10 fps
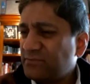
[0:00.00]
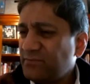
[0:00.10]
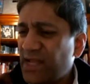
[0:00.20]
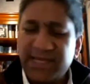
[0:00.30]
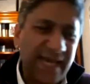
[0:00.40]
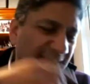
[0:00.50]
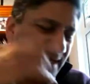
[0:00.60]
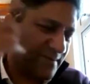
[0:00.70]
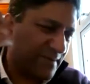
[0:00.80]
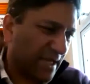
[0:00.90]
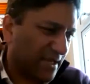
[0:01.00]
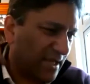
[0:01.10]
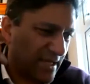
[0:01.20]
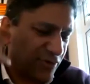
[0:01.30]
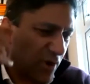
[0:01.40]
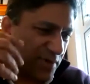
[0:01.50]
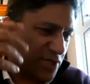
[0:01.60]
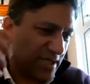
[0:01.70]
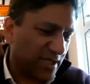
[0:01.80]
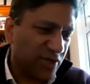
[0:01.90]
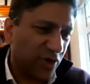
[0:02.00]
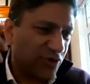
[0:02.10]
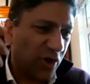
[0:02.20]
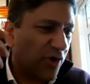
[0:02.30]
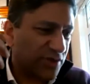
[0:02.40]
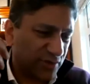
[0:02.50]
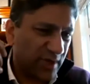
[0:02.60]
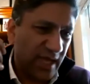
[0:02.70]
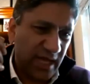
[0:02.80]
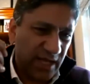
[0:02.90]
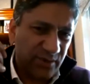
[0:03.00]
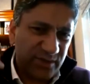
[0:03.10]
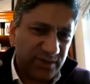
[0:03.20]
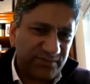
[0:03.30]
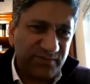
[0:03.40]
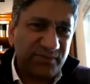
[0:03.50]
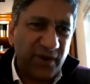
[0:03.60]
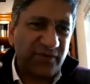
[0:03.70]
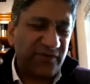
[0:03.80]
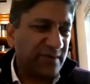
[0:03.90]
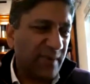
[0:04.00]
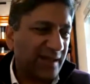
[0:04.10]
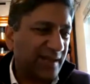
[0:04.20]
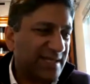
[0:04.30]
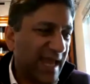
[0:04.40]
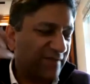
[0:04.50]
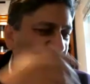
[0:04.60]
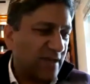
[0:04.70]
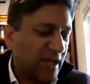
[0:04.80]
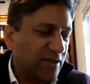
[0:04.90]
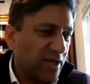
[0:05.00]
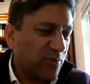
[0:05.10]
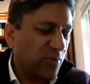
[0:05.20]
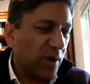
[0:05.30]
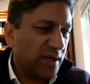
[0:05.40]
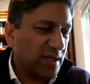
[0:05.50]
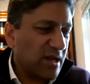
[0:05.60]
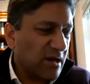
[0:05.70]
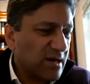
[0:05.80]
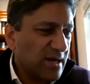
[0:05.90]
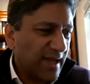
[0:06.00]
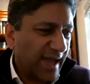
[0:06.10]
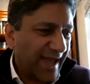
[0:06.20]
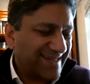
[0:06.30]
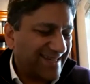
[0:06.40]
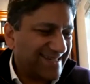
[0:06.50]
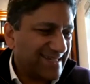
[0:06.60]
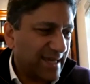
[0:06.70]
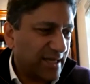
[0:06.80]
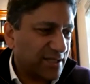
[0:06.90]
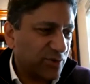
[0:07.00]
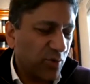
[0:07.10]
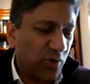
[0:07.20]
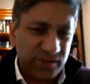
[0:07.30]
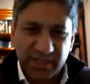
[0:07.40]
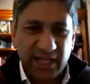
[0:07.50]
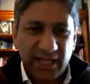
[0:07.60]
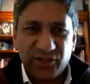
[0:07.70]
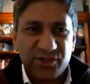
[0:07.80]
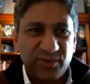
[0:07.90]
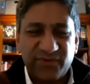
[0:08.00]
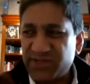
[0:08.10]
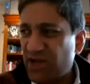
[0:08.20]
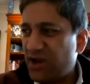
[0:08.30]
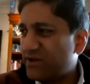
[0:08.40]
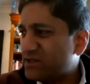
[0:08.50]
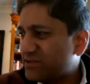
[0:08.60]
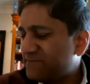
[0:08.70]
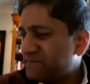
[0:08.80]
He'd had an ear operation that had gone wrong, so he was fundamentally deaf in one ear, and so wasn't eligible for service.